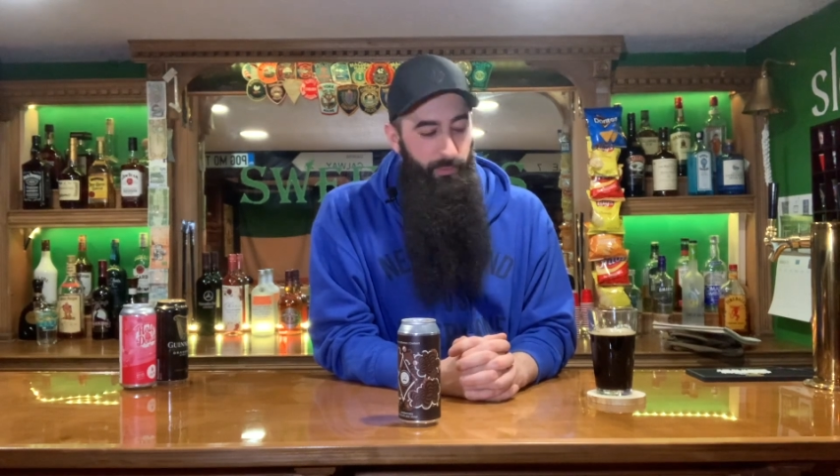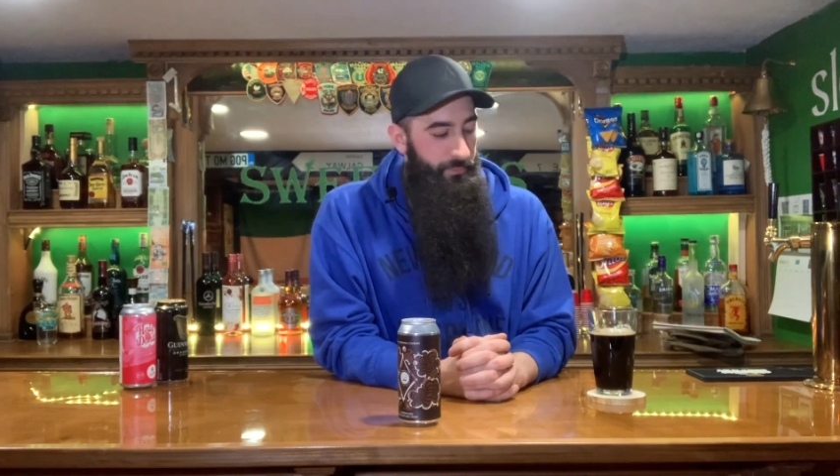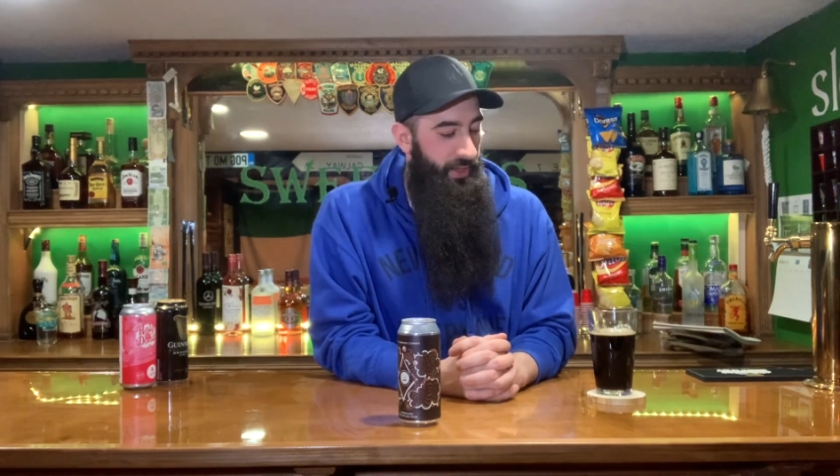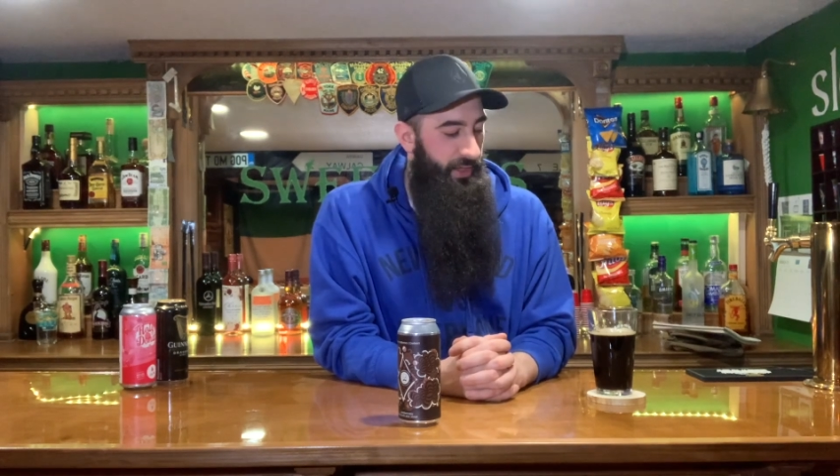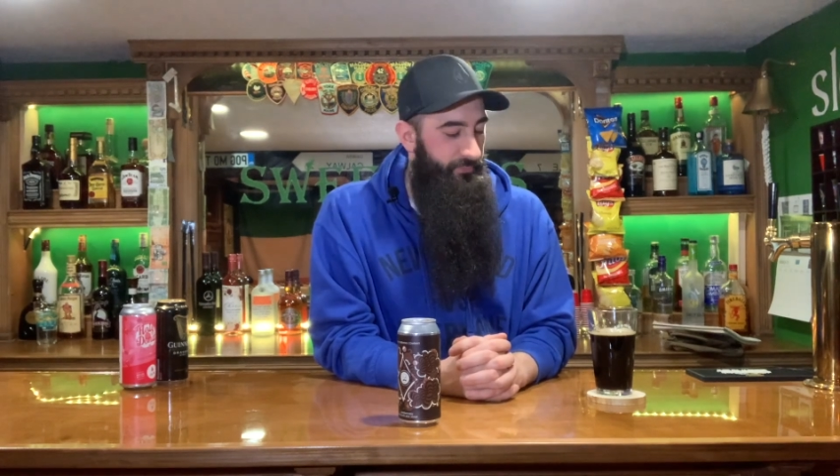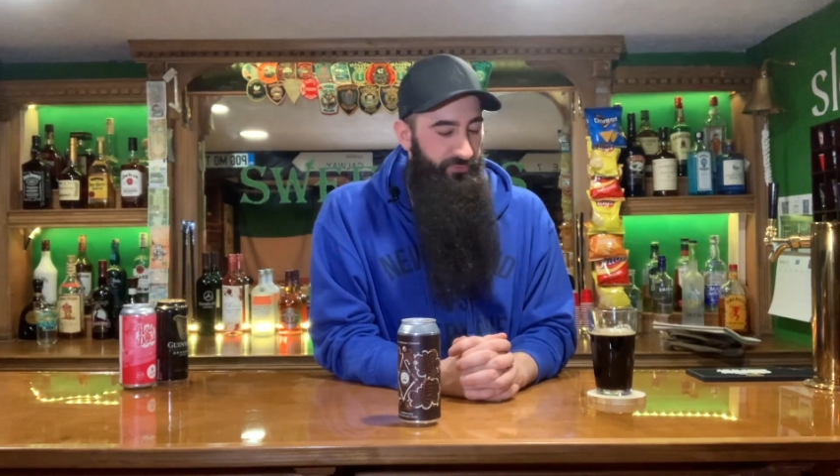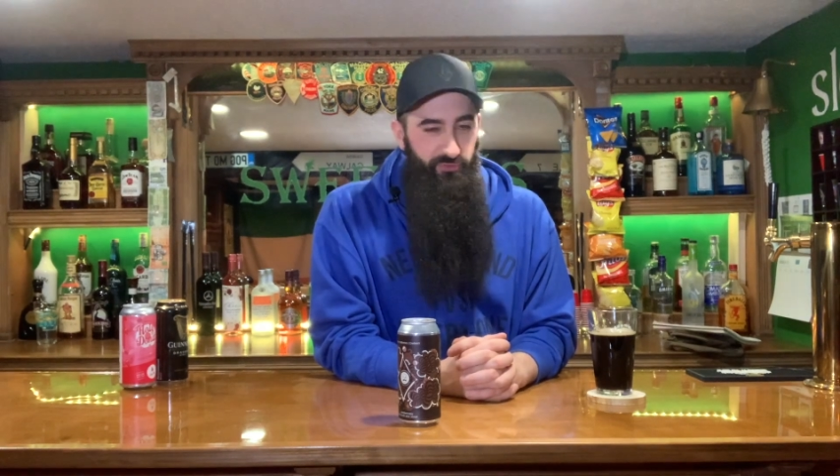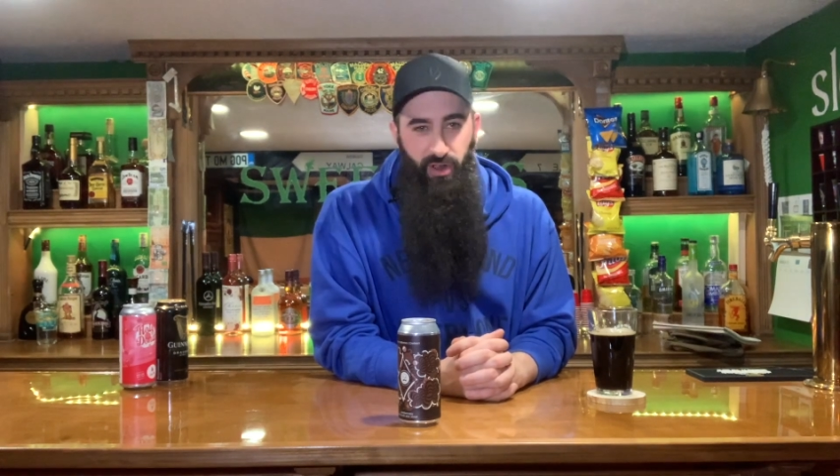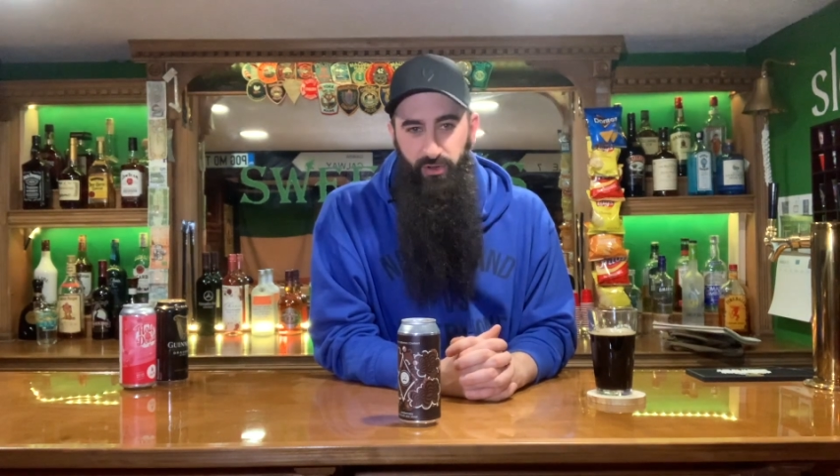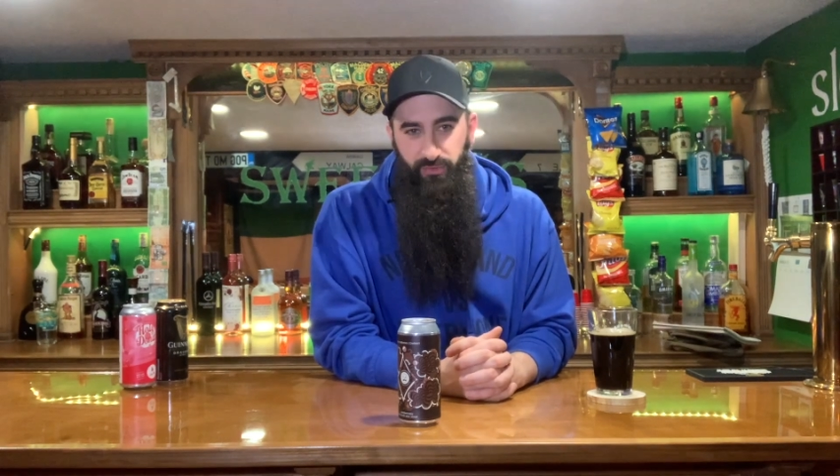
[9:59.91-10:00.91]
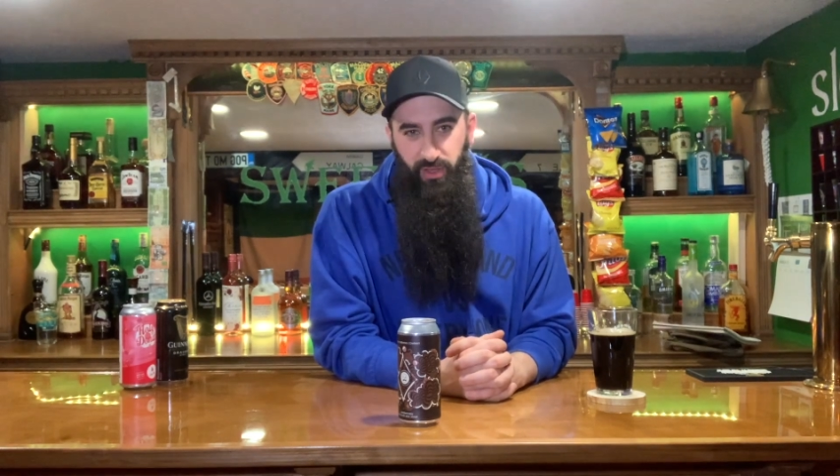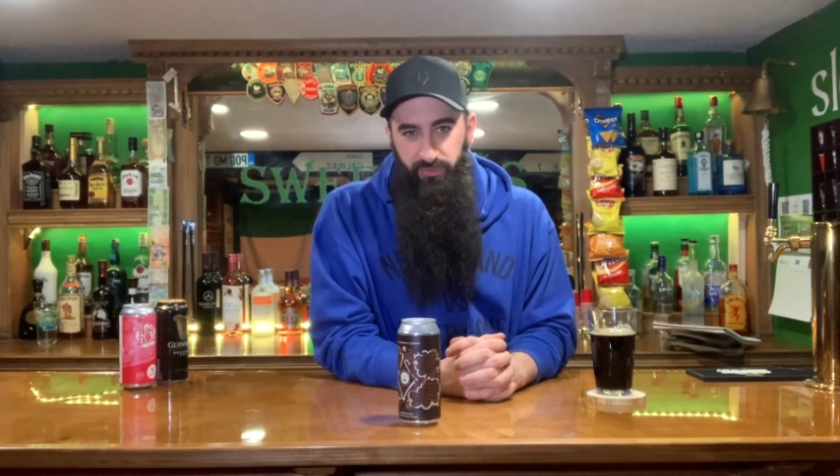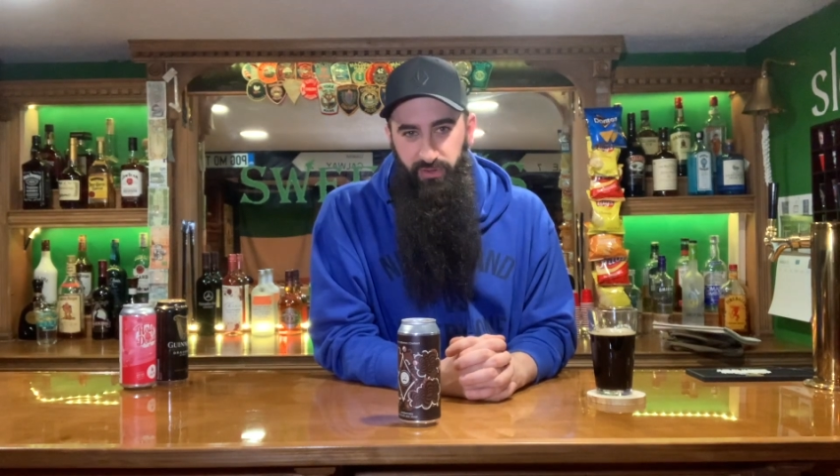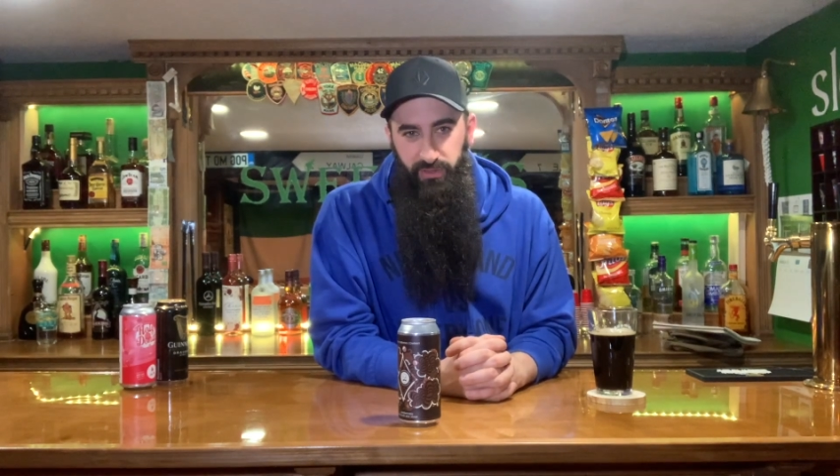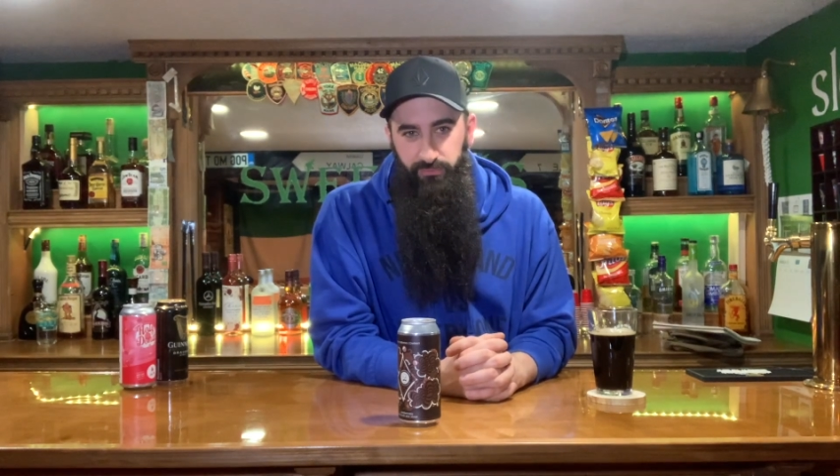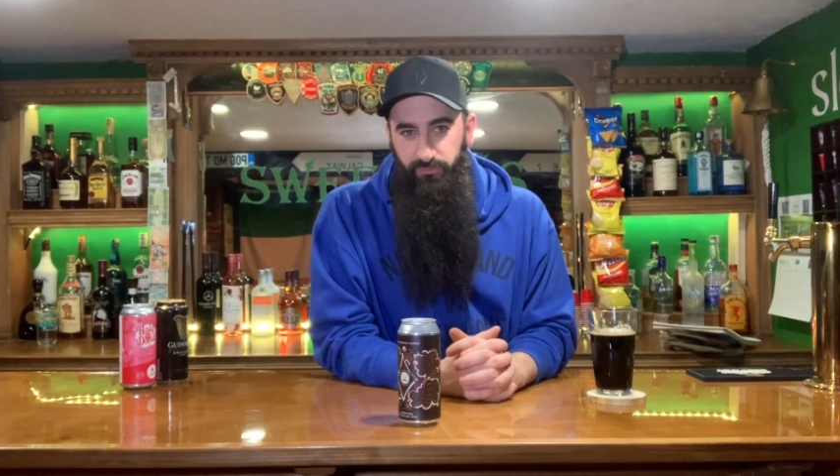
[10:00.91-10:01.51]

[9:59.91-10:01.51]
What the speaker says: But very velvety,